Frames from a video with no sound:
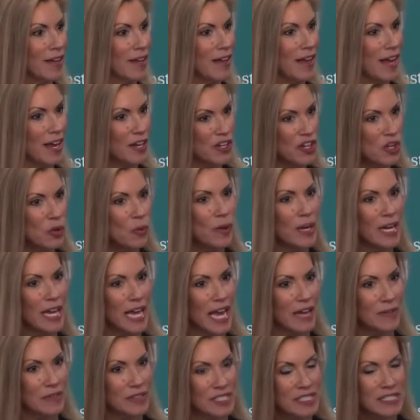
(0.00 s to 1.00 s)
And you want to
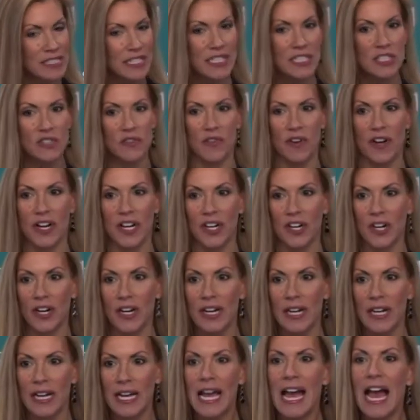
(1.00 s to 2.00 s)
have a ceasefire.
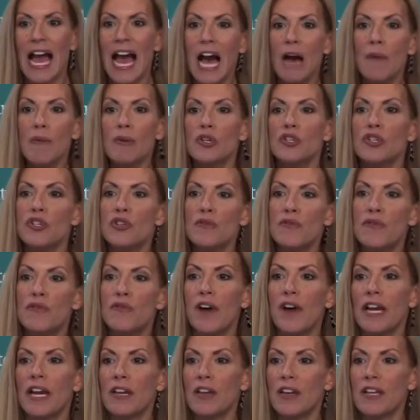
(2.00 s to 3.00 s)
How about you
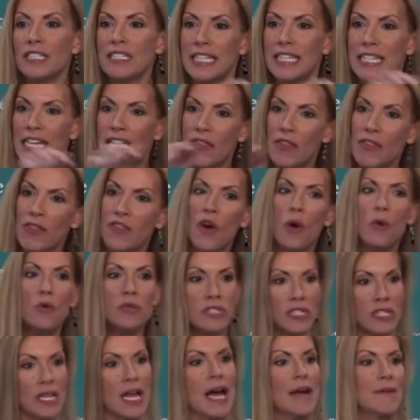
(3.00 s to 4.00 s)
fight to get those
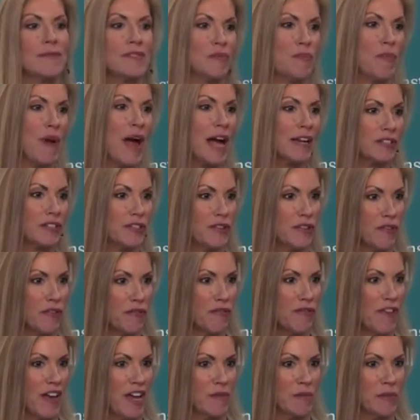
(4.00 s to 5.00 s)
lives back to their
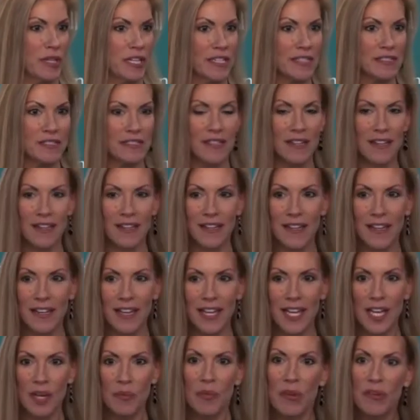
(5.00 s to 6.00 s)
families?
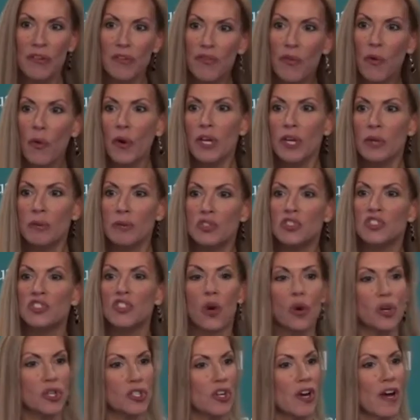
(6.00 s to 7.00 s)
before you
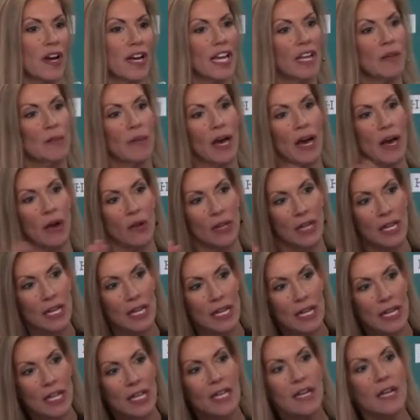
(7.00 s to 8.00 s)
start talking about,
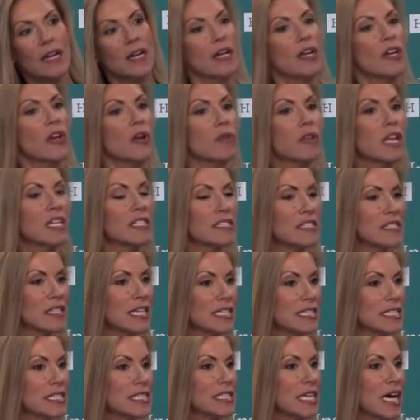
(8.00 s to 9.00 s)
you know, let's
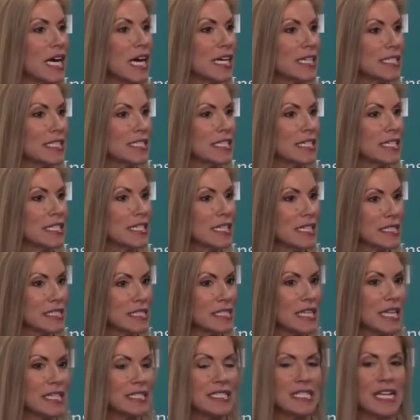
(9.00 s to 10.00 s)
let's not let's
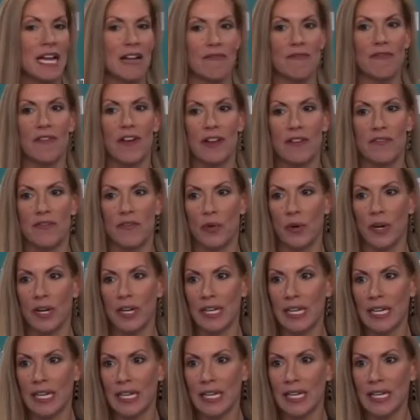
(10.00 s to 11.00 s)
let's not fight for it.
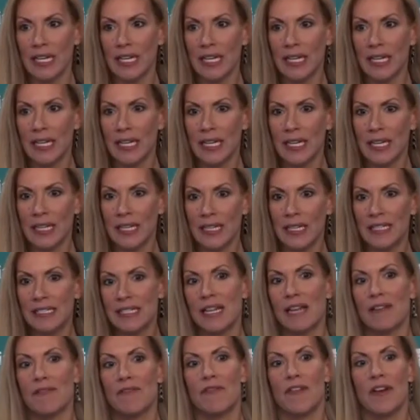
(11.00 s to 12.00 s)
Let's
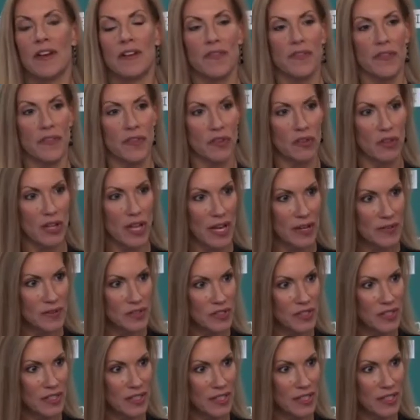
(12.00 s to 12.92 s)
not fight for their lives.